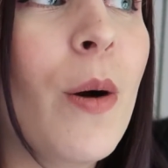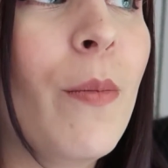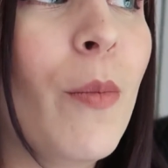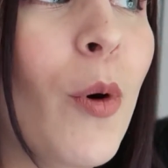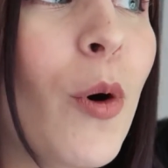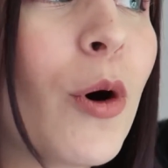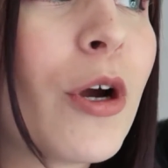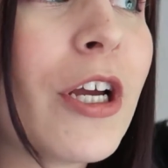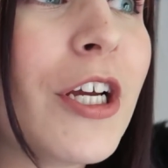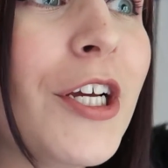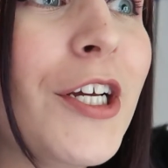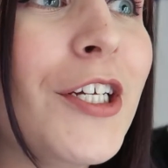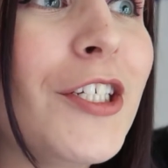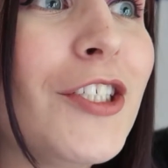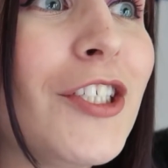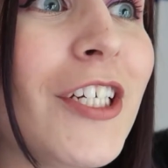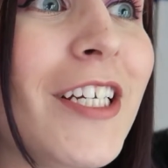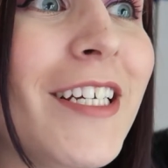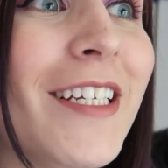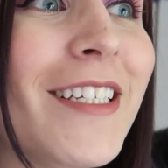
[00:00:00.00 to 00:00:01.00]

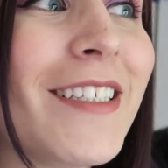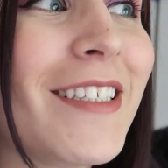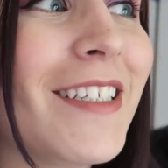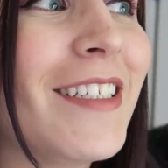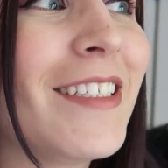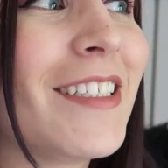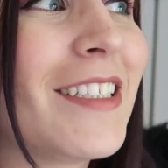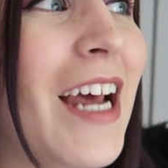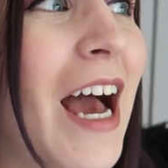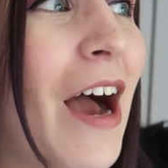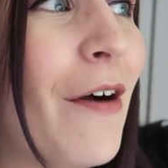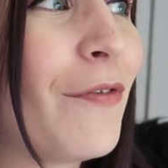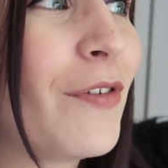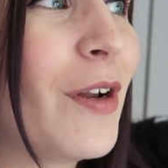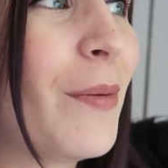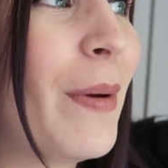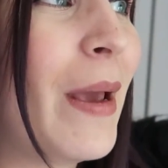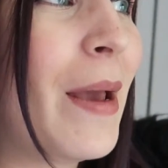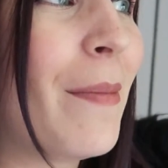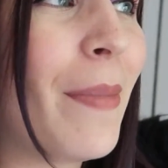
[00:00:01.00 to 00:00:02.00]
mortgages and
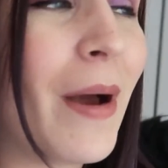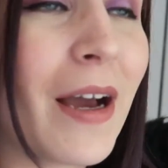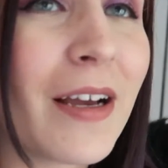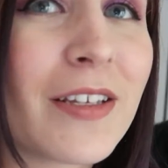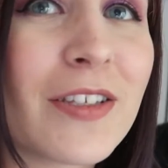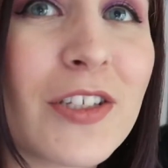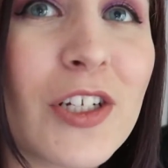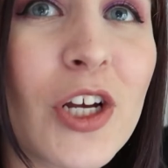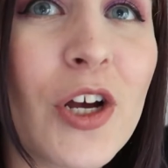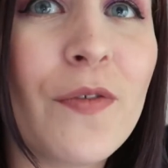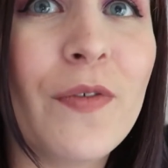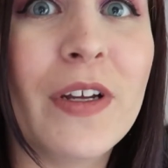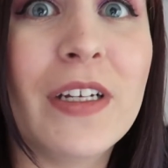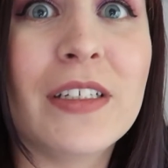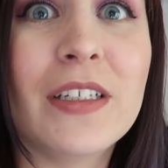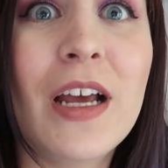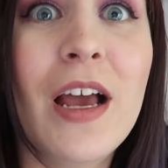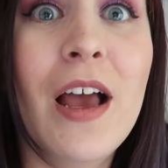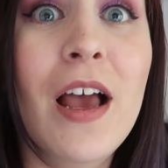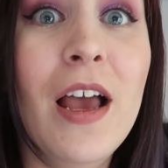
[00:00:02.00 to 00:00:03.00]
having to pay back stuff
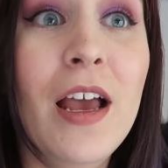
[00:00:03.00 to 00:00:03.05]
and